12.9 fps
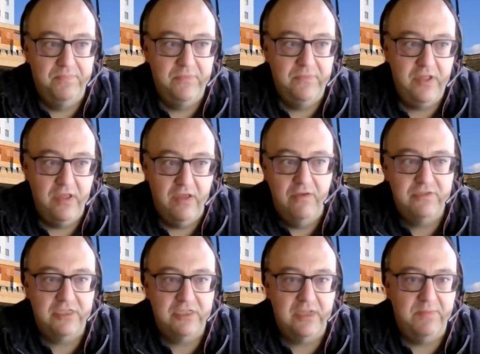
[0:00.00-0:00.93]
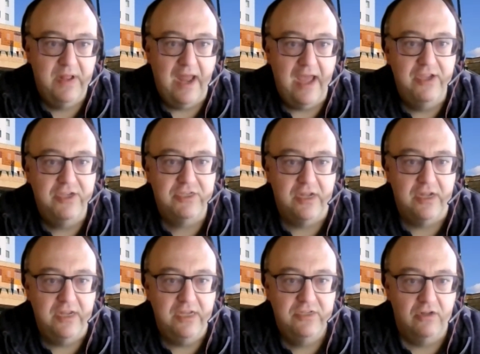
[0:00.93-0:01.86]
use the simulation
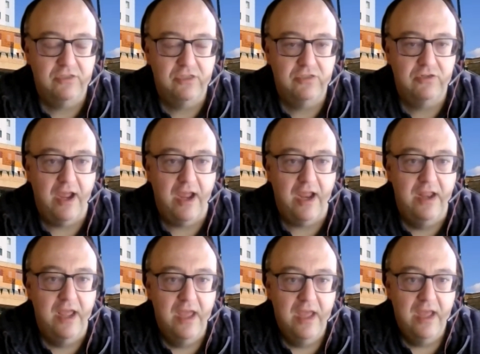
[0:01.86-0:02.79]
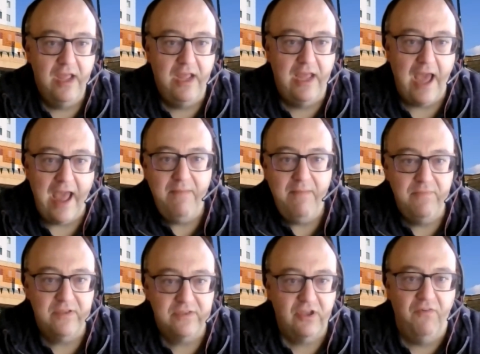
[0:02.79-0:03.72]
is not to try and game
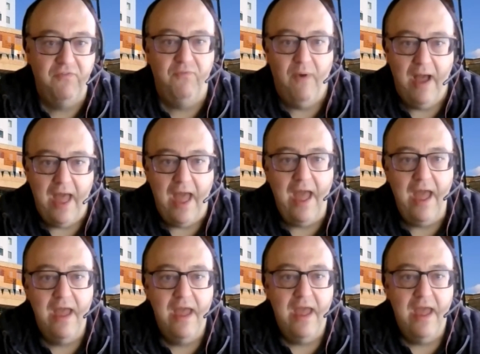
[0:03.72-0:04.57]
the software,